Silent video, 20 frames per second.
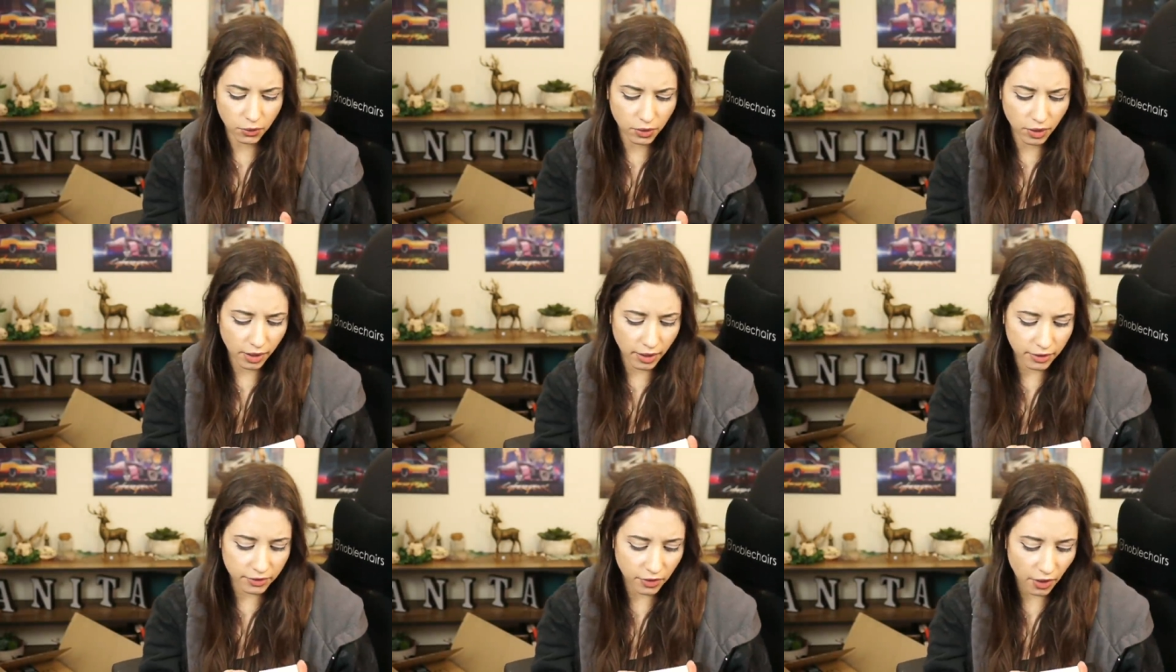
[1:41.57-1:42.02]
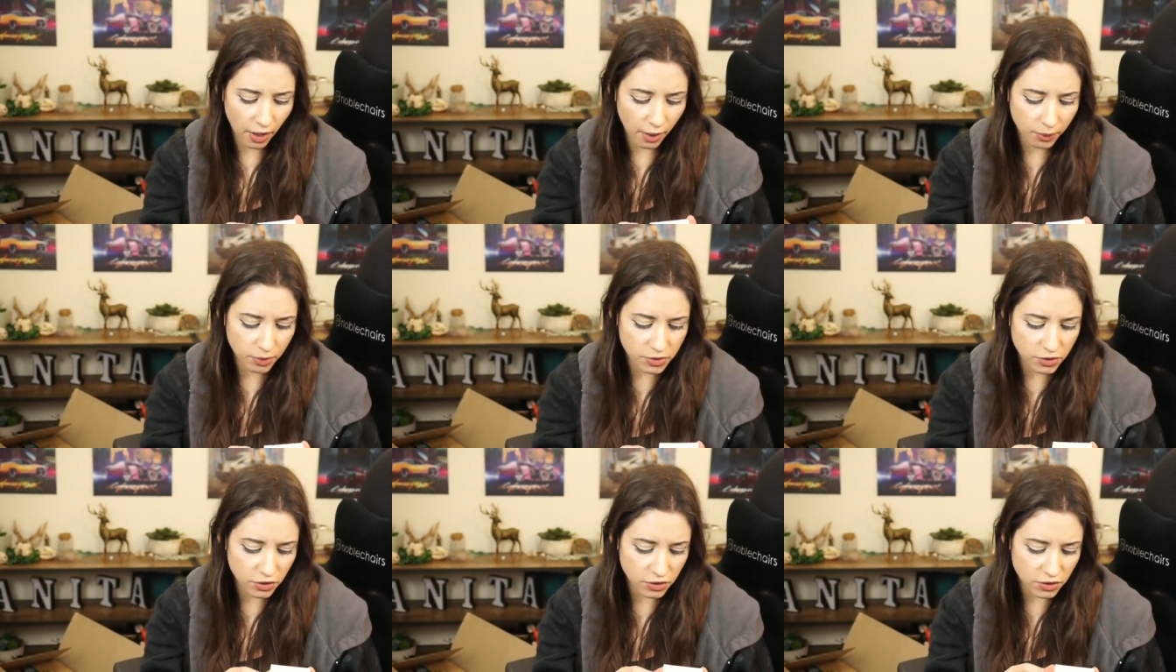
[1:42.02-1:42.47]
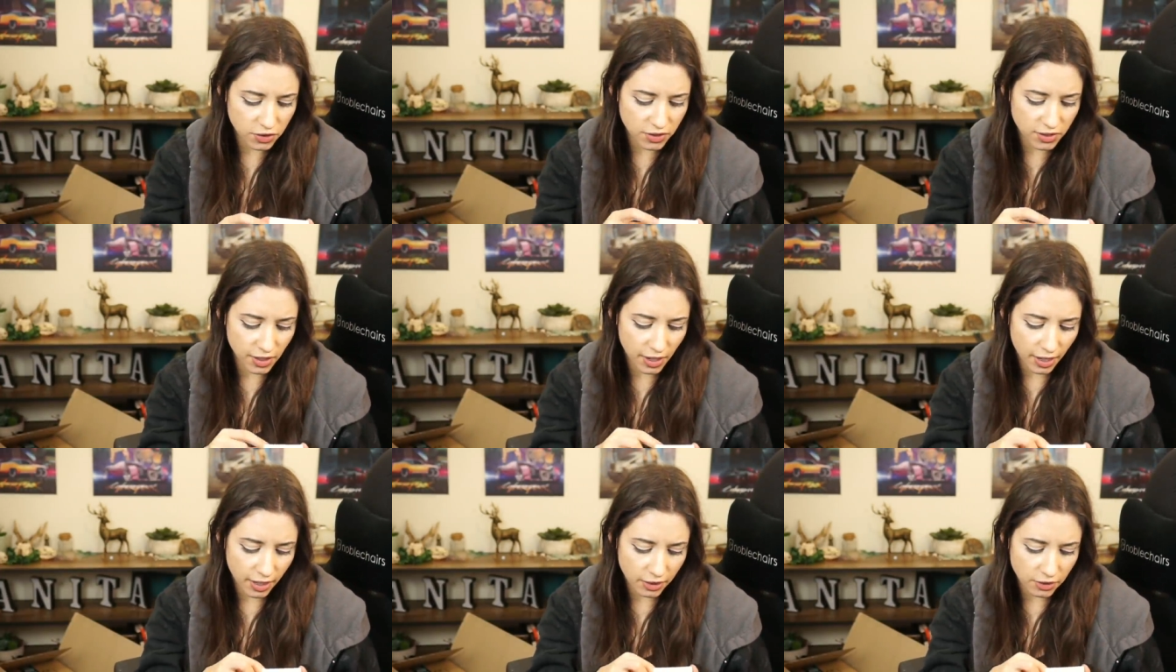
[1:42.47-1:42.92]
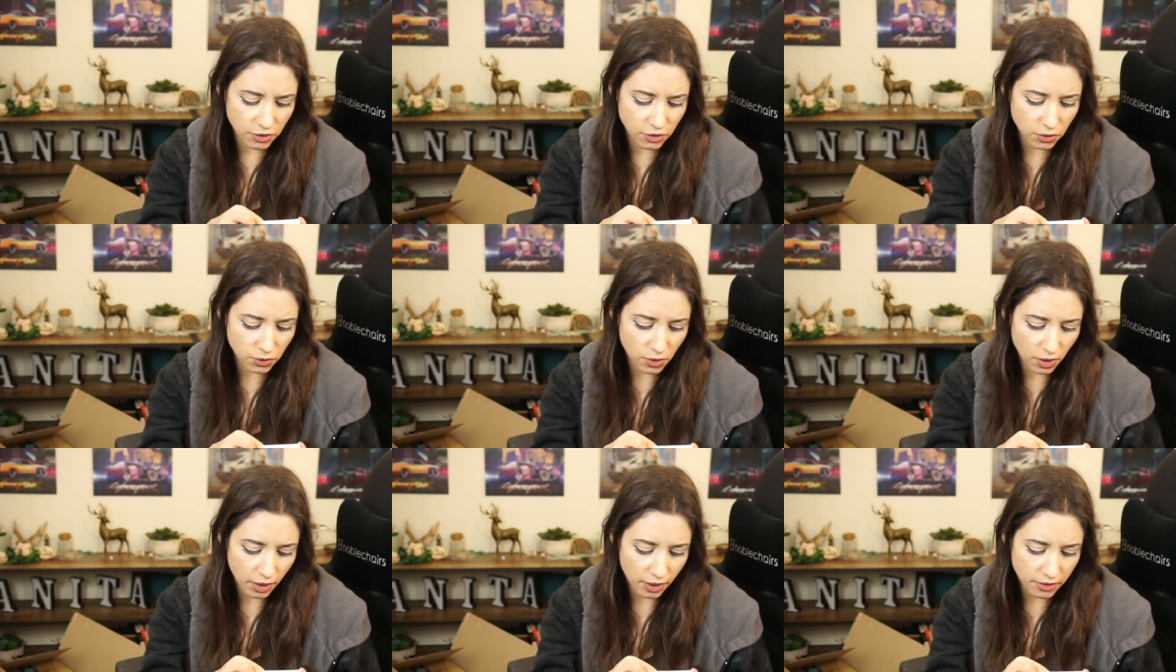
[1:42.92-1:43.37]
guys, I was just saying
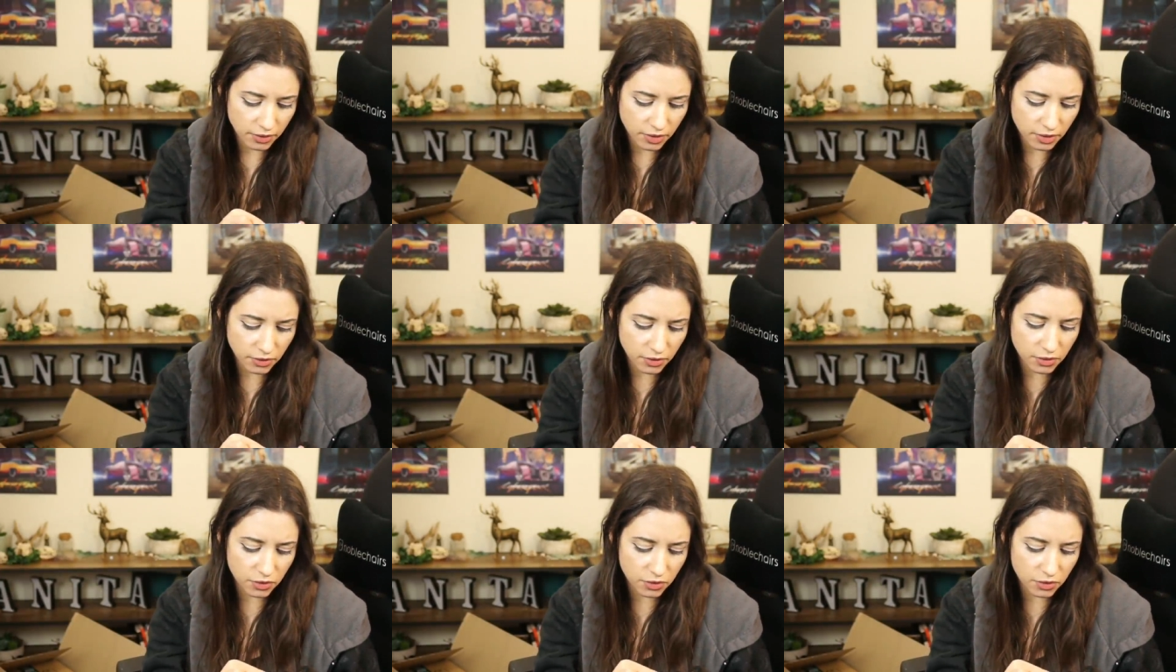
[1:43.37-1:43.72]
to you guys, this is